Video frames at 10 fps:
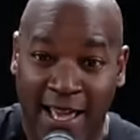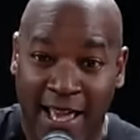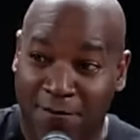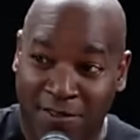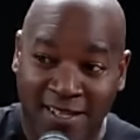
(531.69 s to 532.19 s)

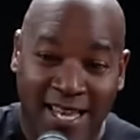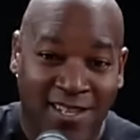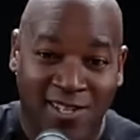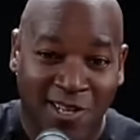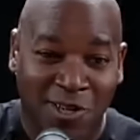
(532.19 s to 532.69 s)
if this
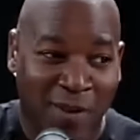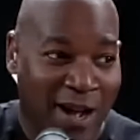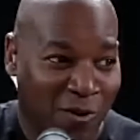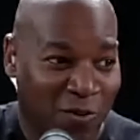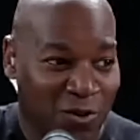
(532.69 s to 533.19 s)
has such a
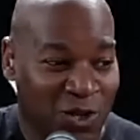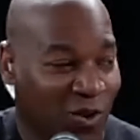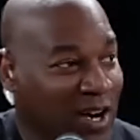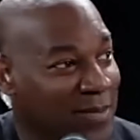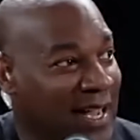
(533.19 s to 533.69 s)
powerful
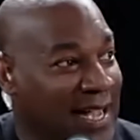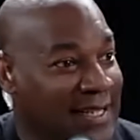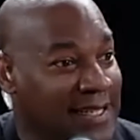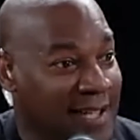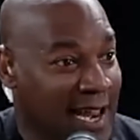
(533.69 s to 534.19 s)
story
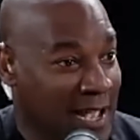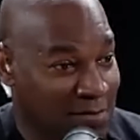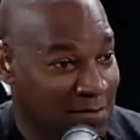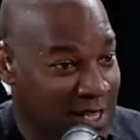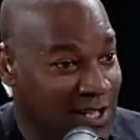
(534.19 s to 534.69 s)
behind it and
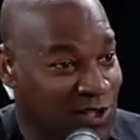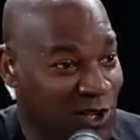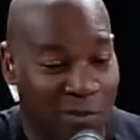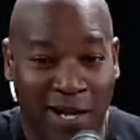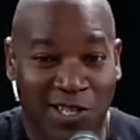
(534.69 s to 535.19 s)
it means
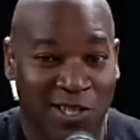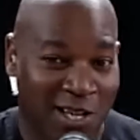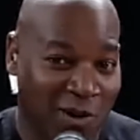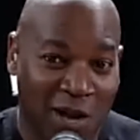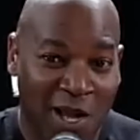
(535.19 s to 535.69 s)
so much to
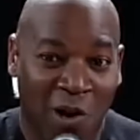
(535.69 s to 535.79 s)
you,